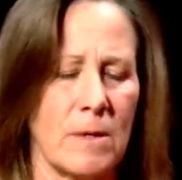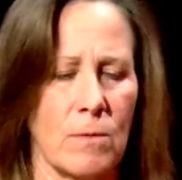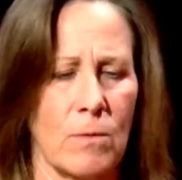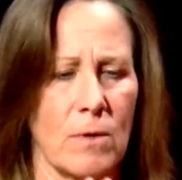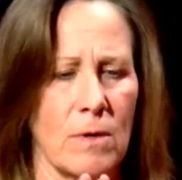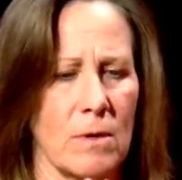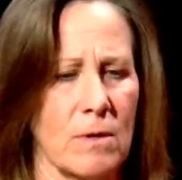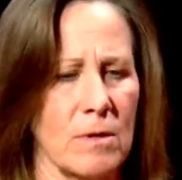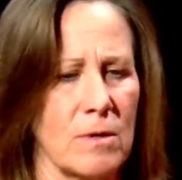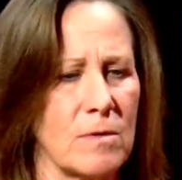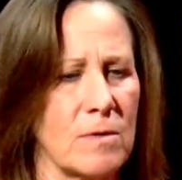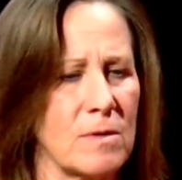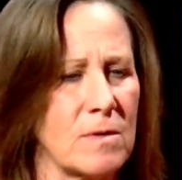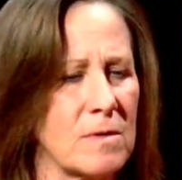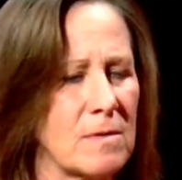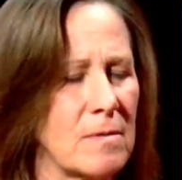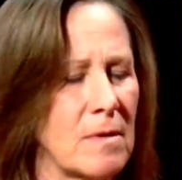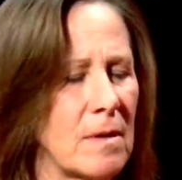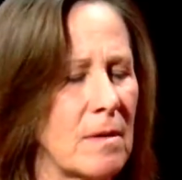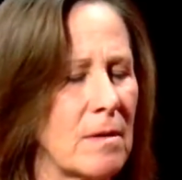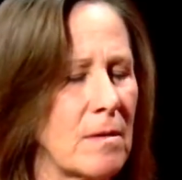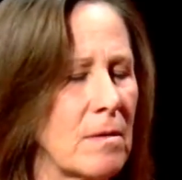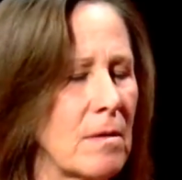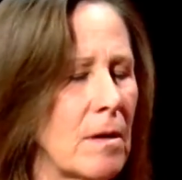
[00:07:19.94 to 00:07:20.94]
were
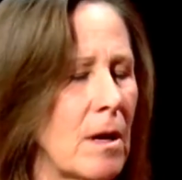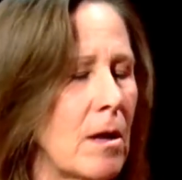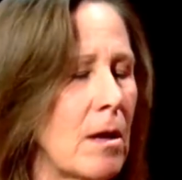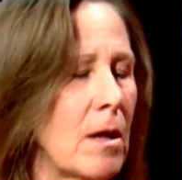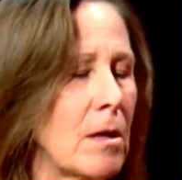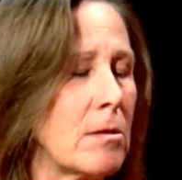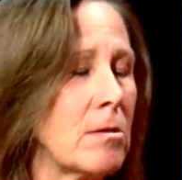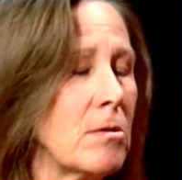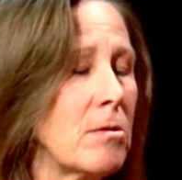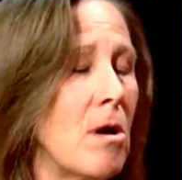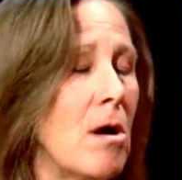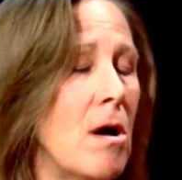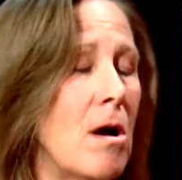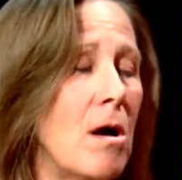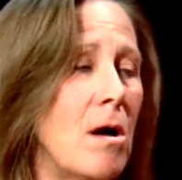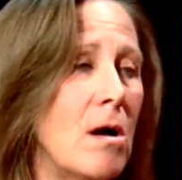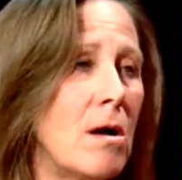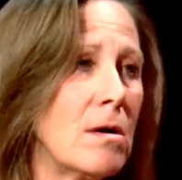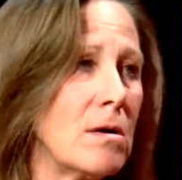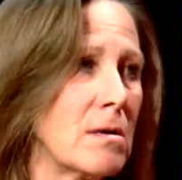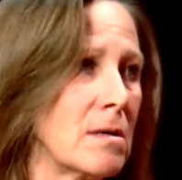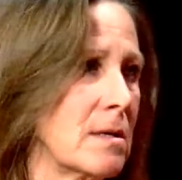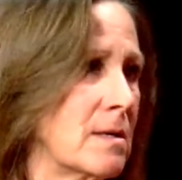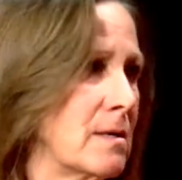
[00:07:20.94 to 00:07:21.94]
a
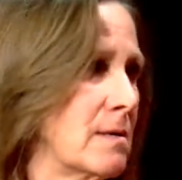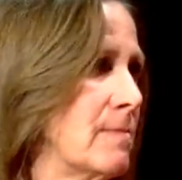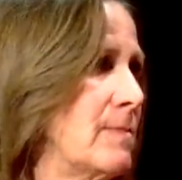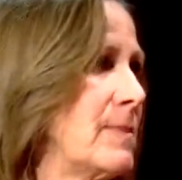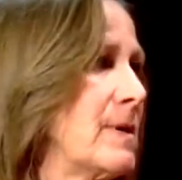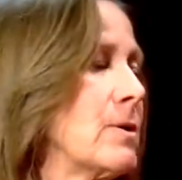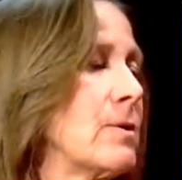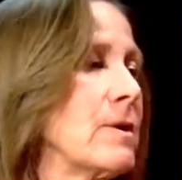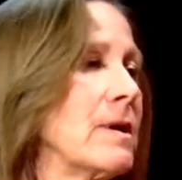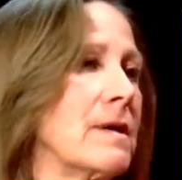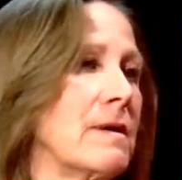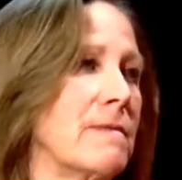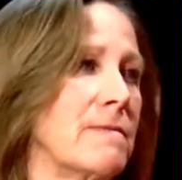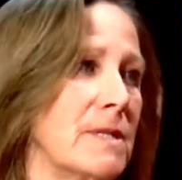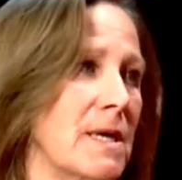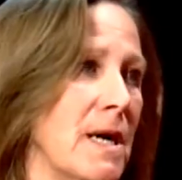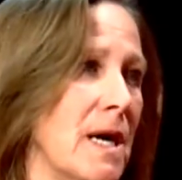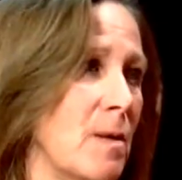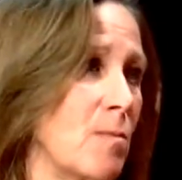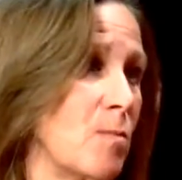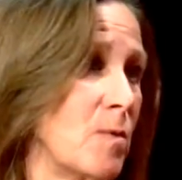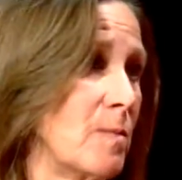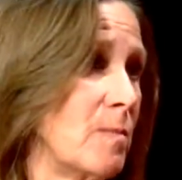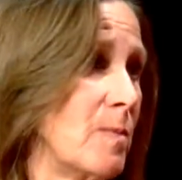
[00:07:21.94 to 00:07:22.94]
long period of
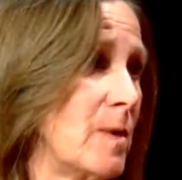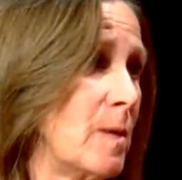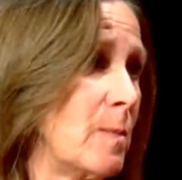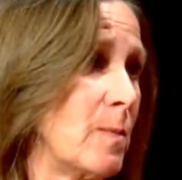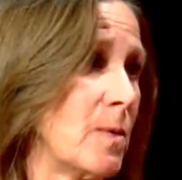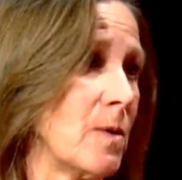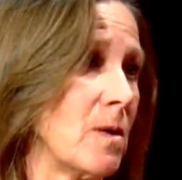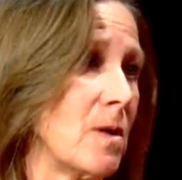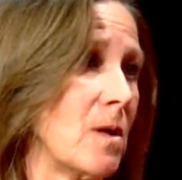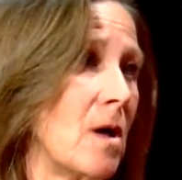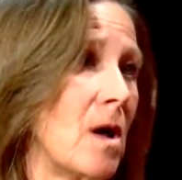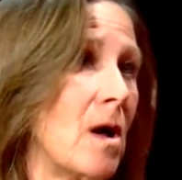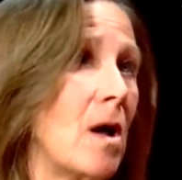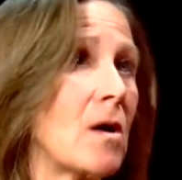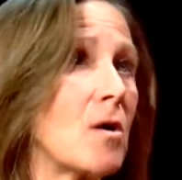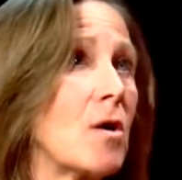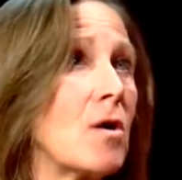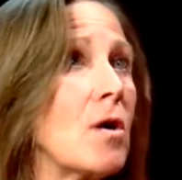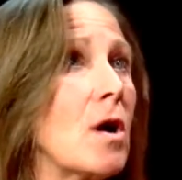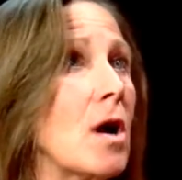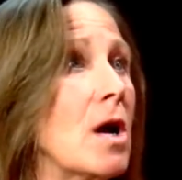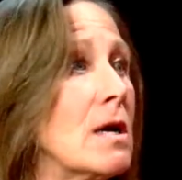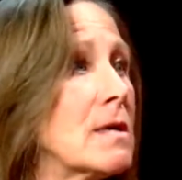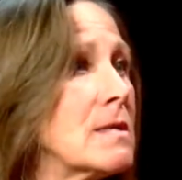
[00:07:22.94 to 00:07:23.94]
time when people
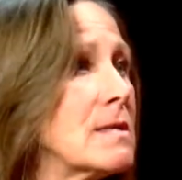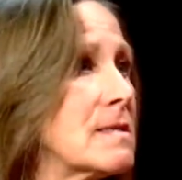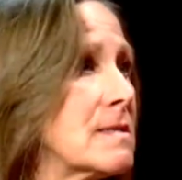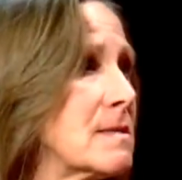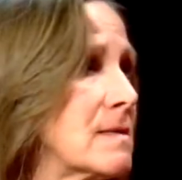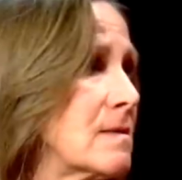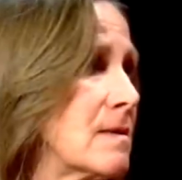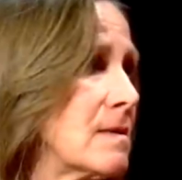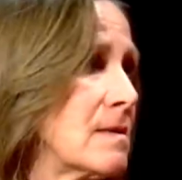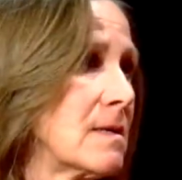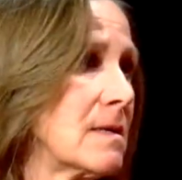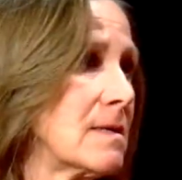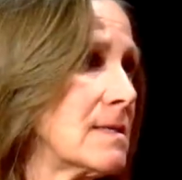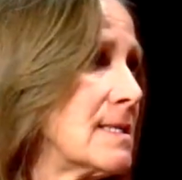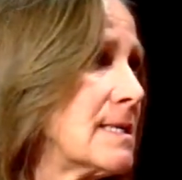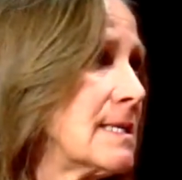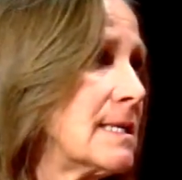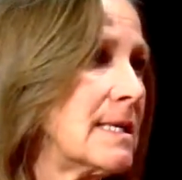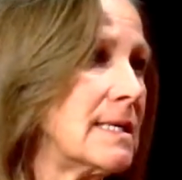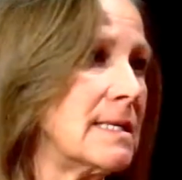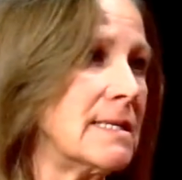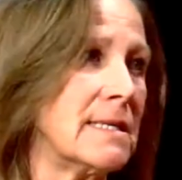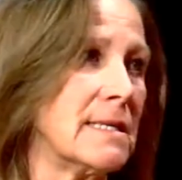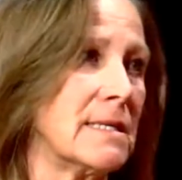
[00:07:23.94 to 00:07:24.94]
across the
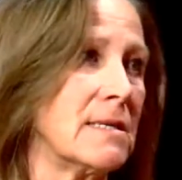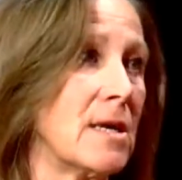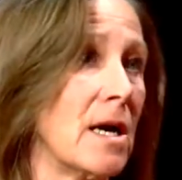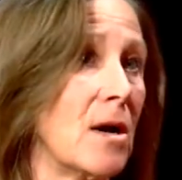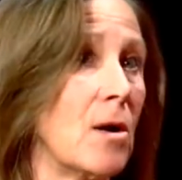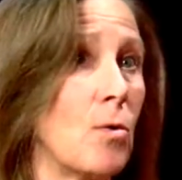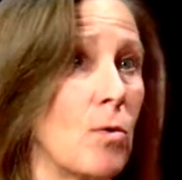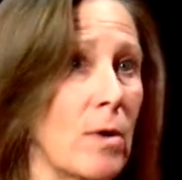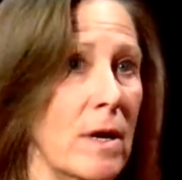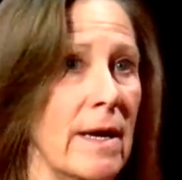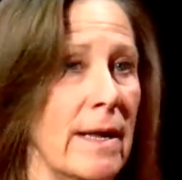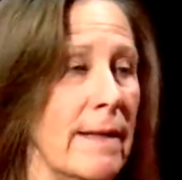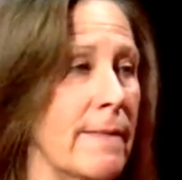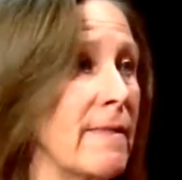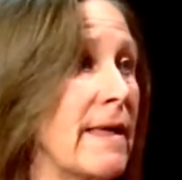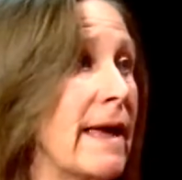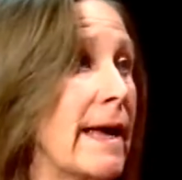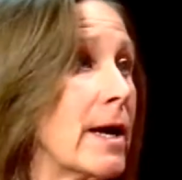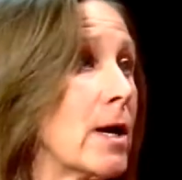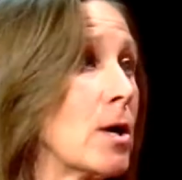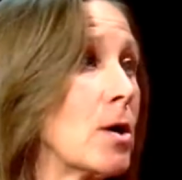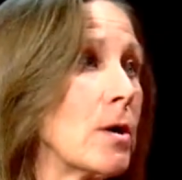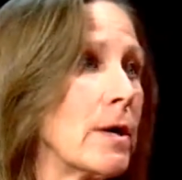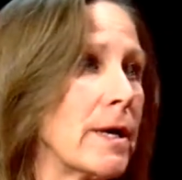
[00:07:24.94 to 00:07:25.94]
city in
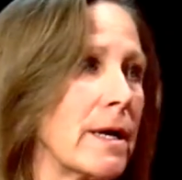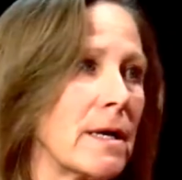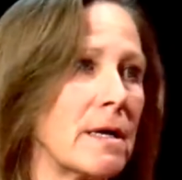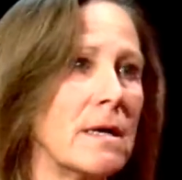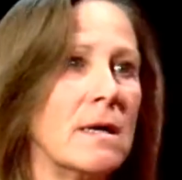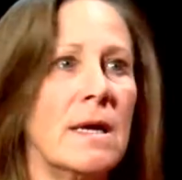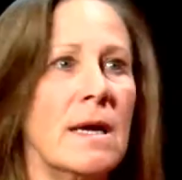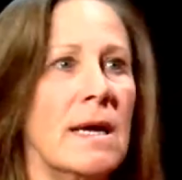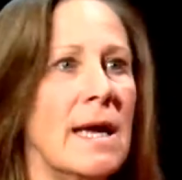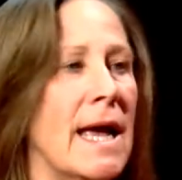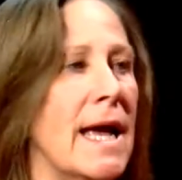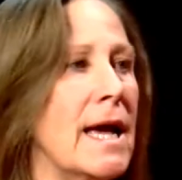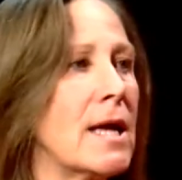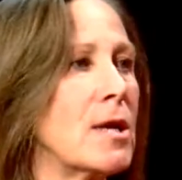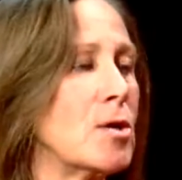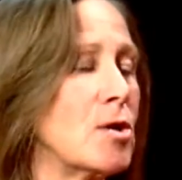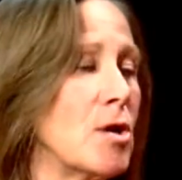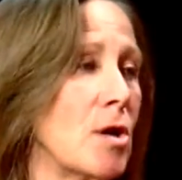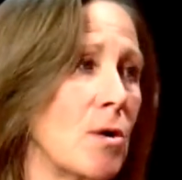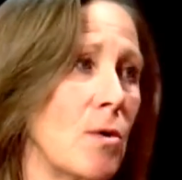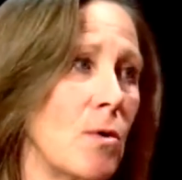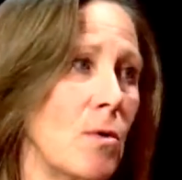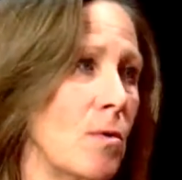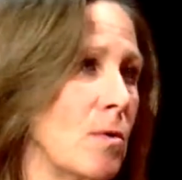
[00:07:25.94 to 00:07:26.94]
the area had
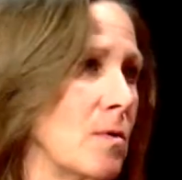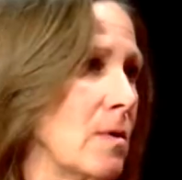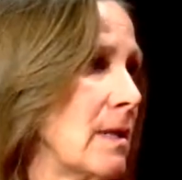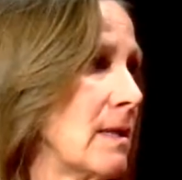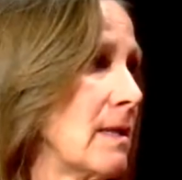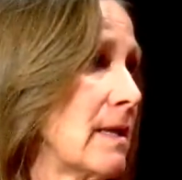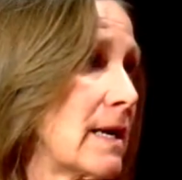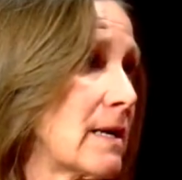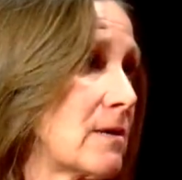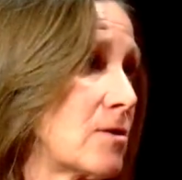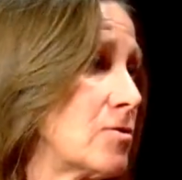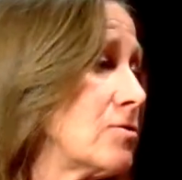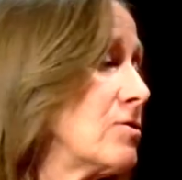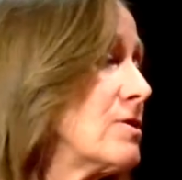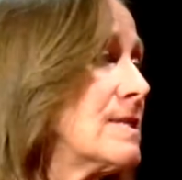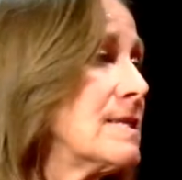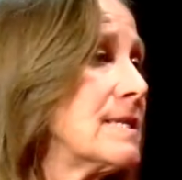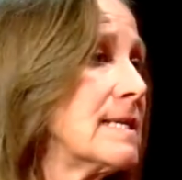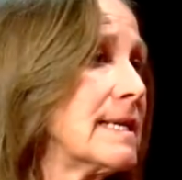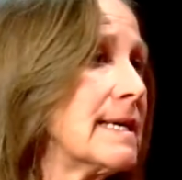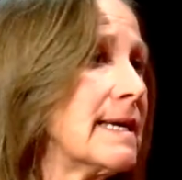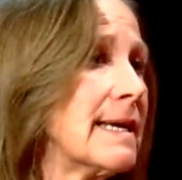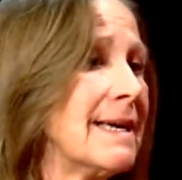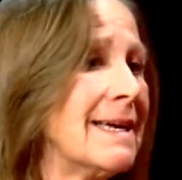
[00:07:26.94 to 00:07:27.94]
no
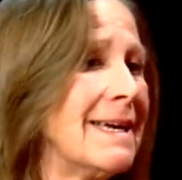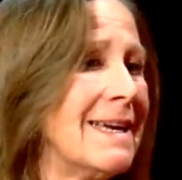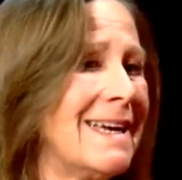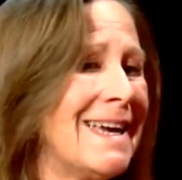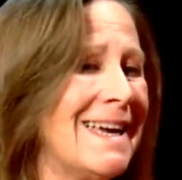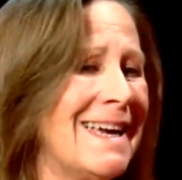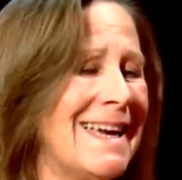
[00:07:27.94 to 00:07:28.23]
electricity.